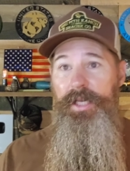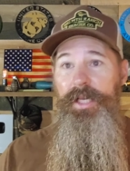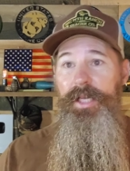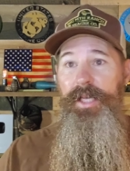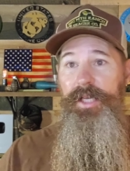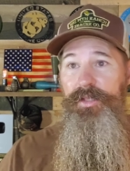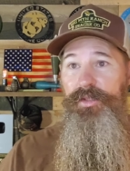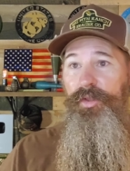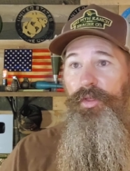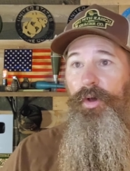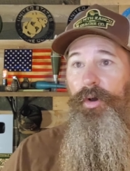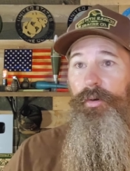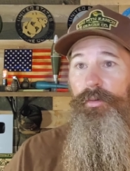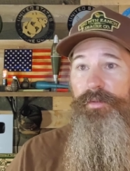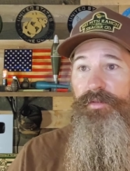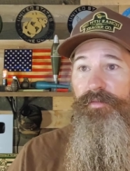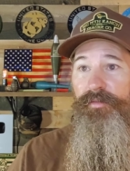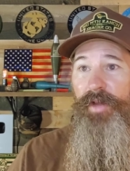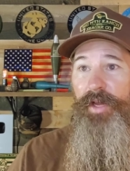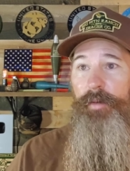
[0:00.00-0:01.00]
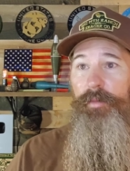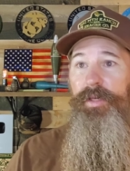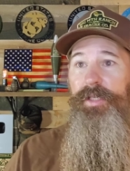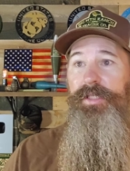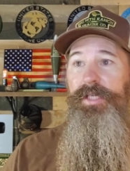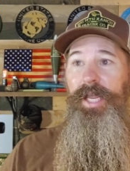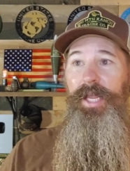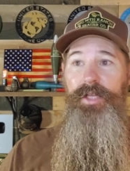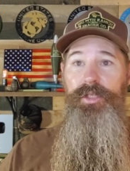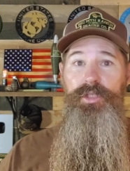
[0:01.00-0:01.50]
is those veterans
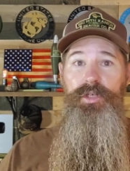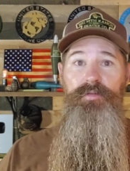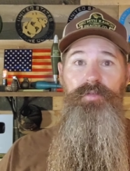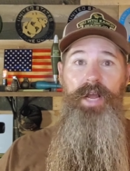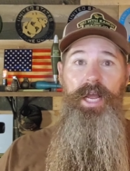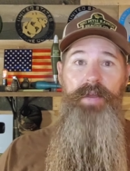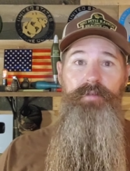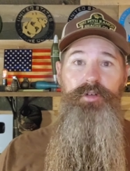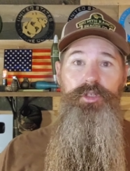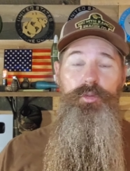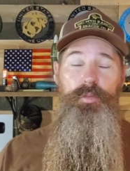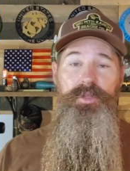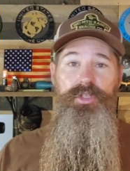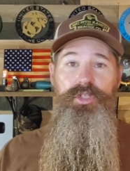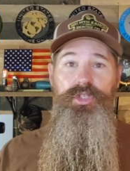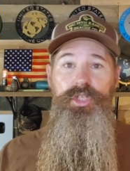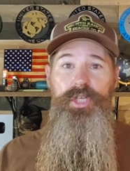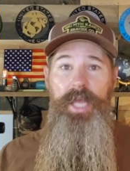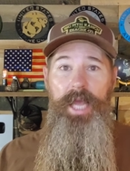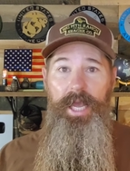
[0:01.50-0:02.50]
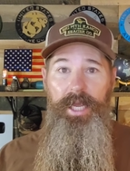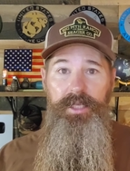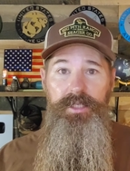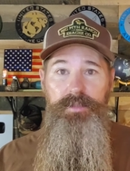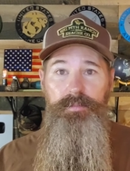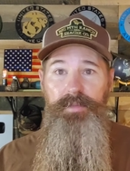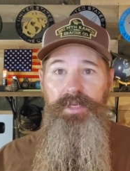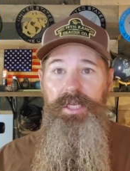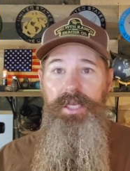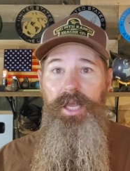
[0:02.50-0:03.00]
and survivors with checks
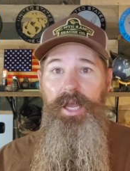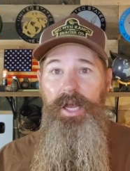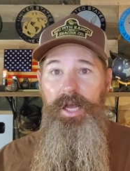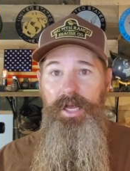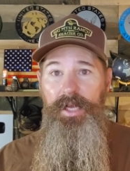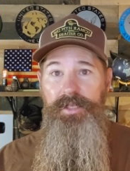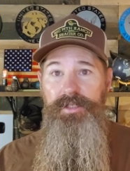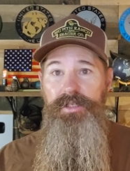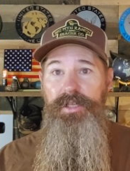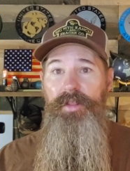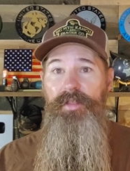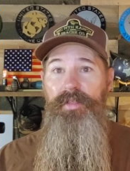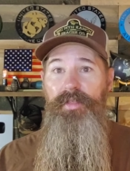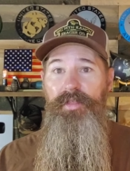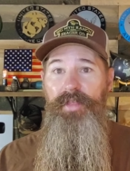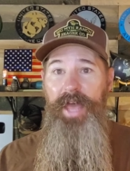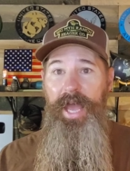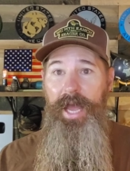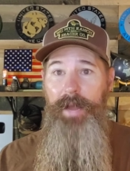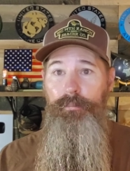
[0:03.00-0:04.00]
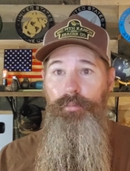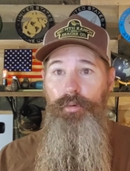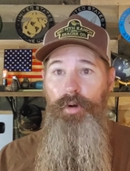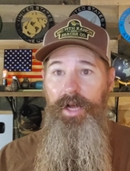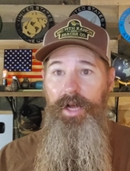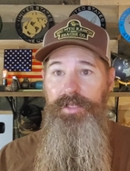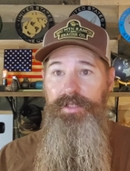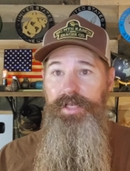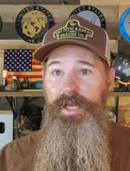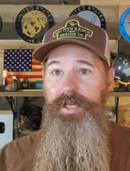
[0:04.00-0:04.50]
because that
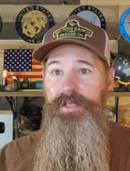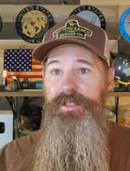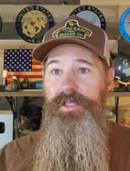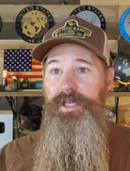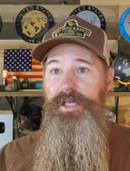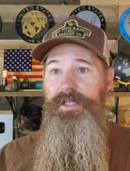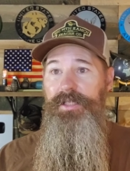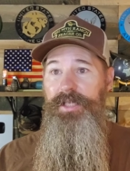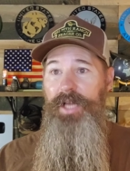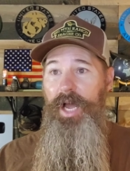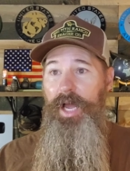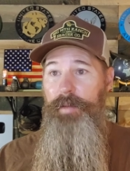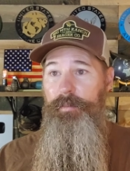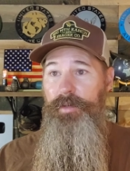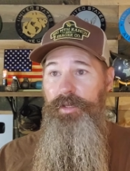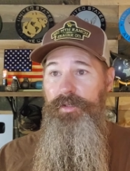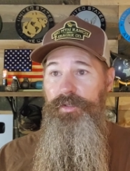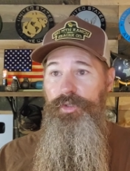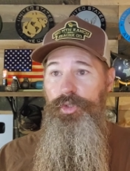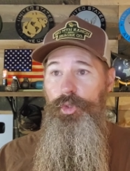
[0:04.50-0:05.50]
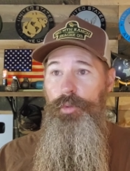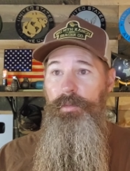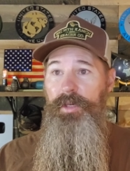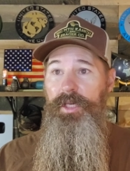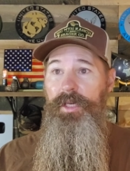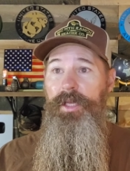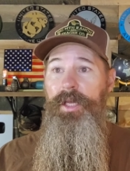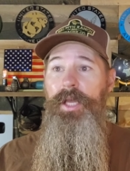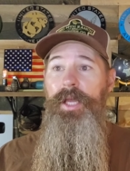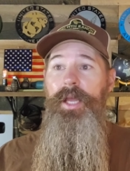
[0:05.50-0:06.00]
process is time
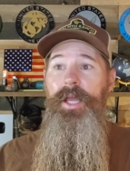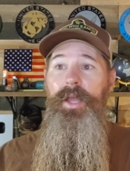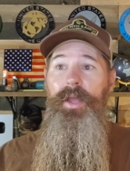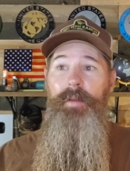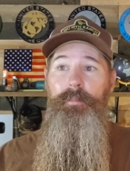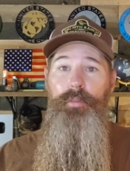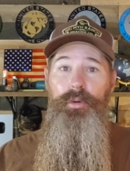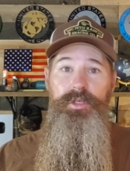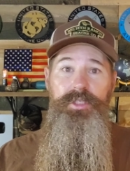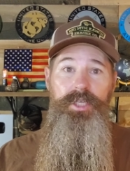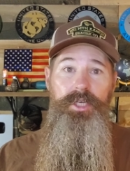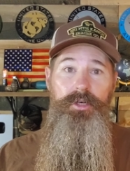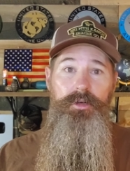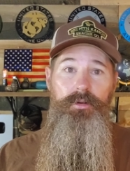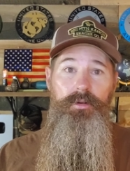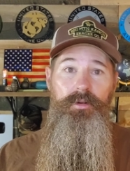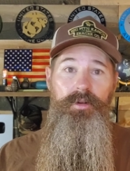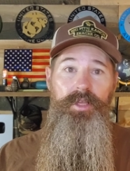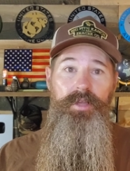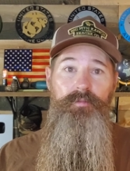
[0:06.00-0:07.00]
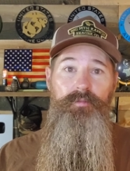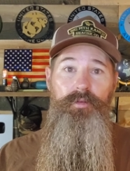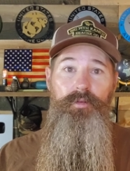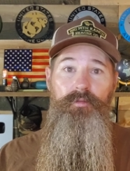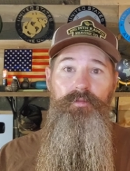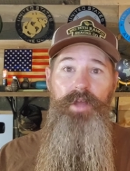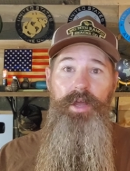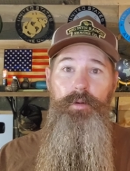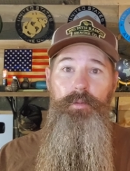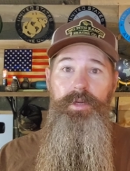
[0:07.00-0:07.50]
consuming and particularly for
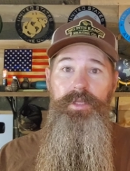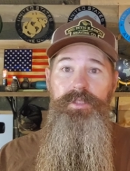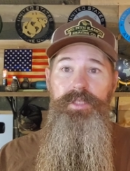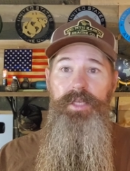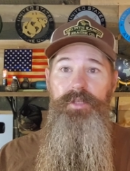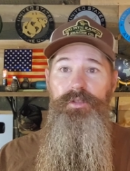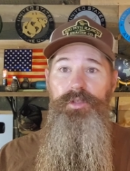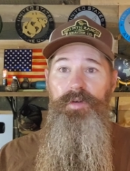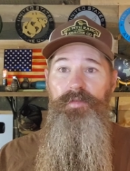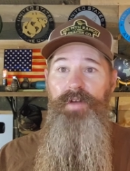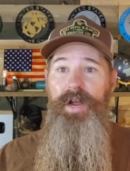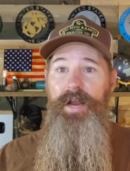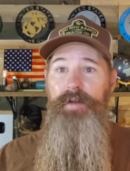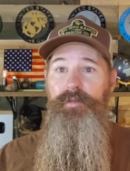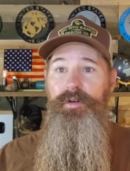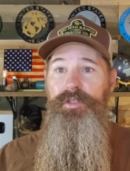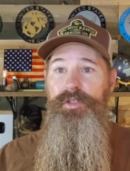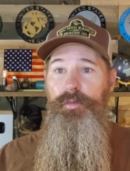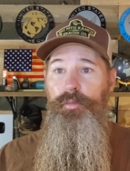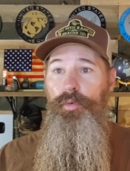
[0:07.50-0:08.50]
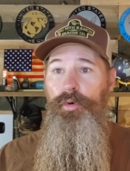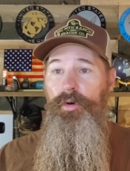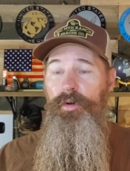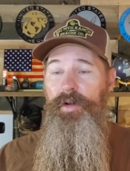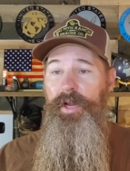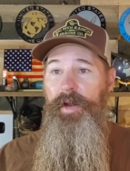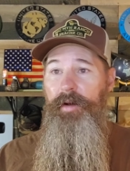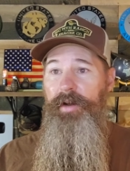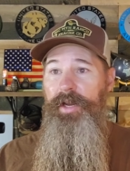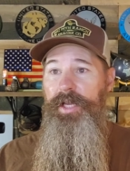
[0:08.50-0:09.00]
veterans and survivors in rural
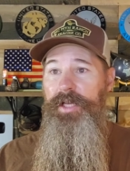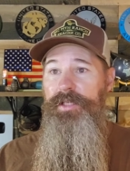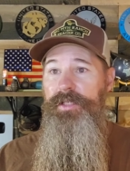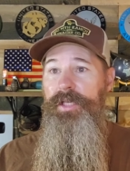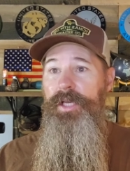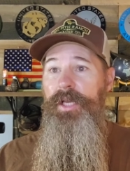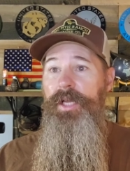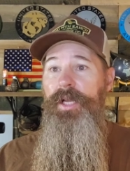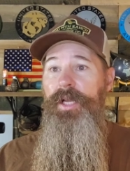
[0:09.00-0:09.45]
areas,